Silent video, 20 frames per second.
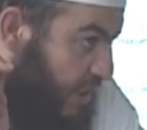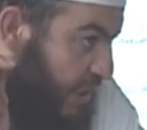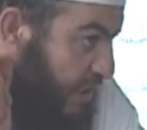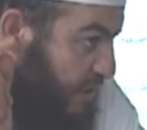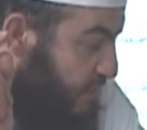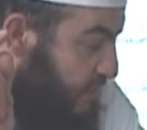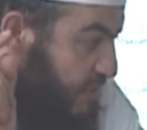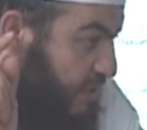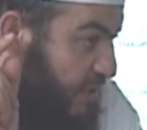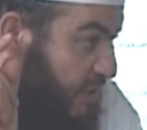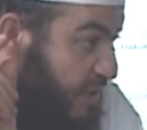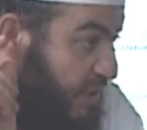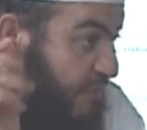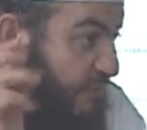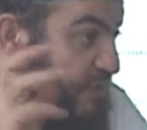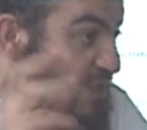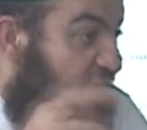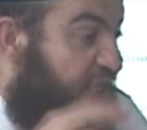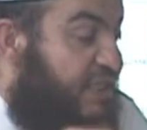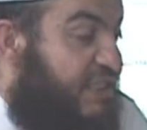Yeah?
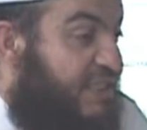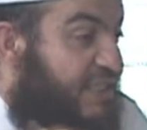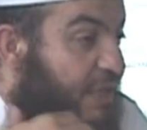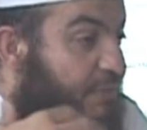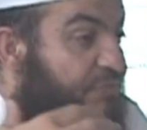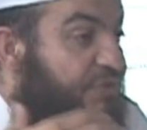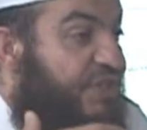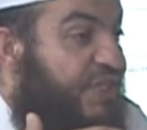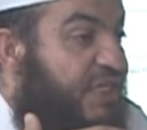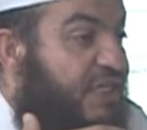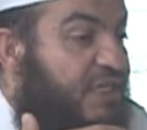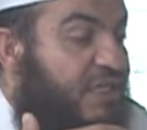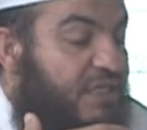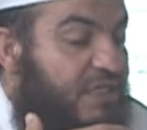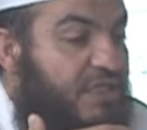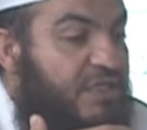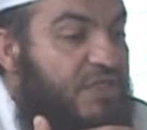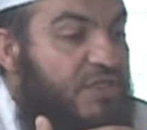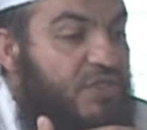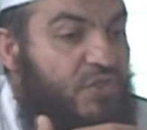If there is something
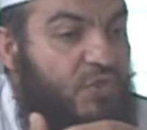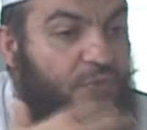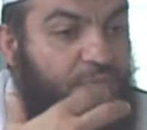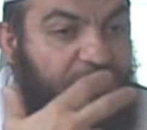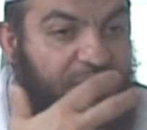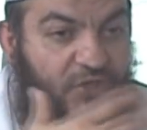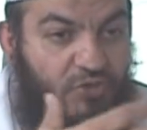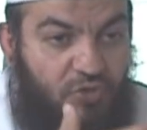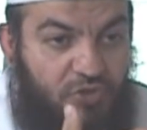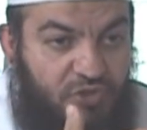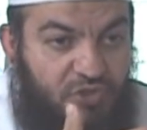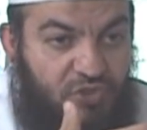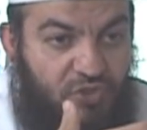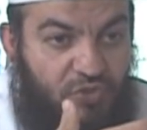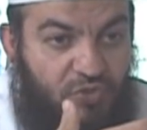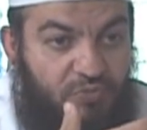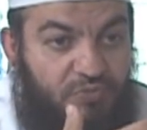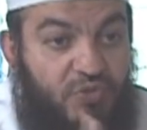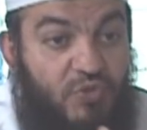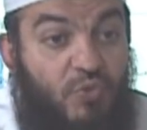to be
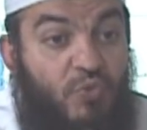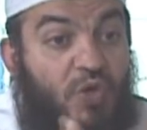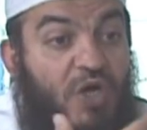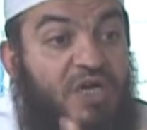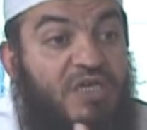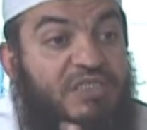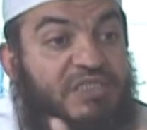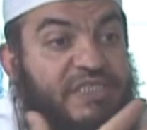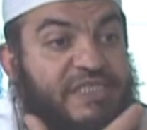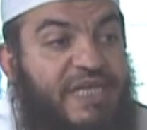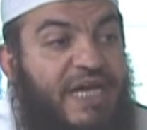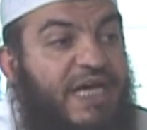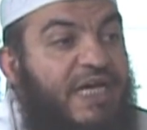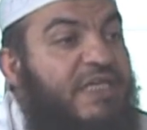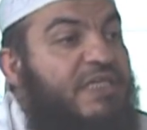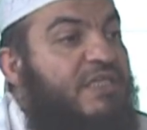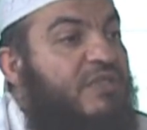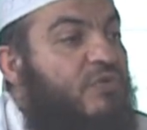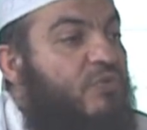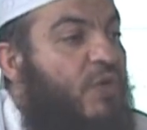consumed worse
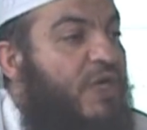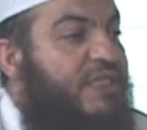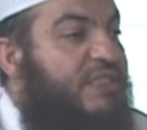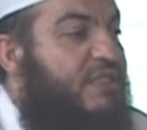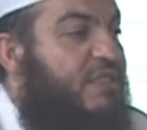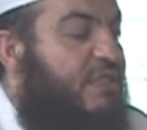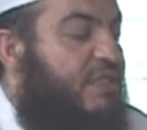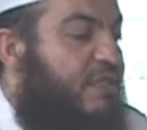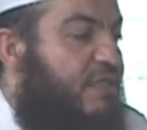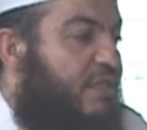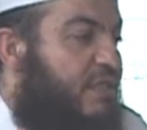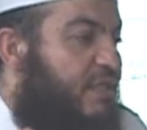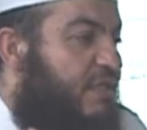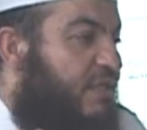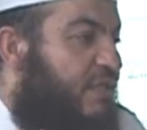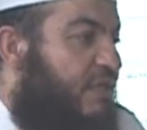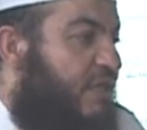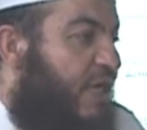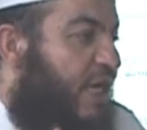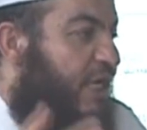than what?
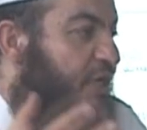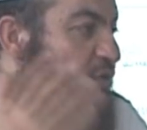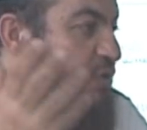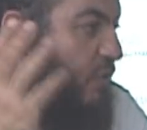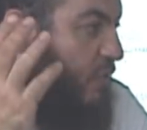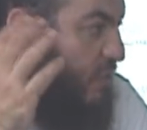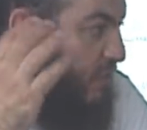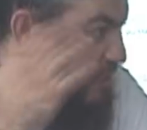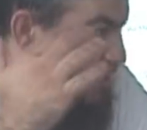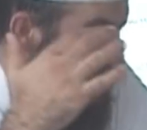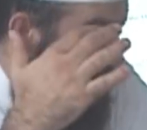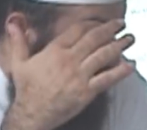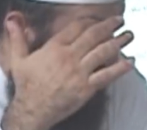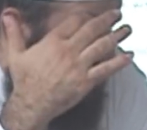Alcohol.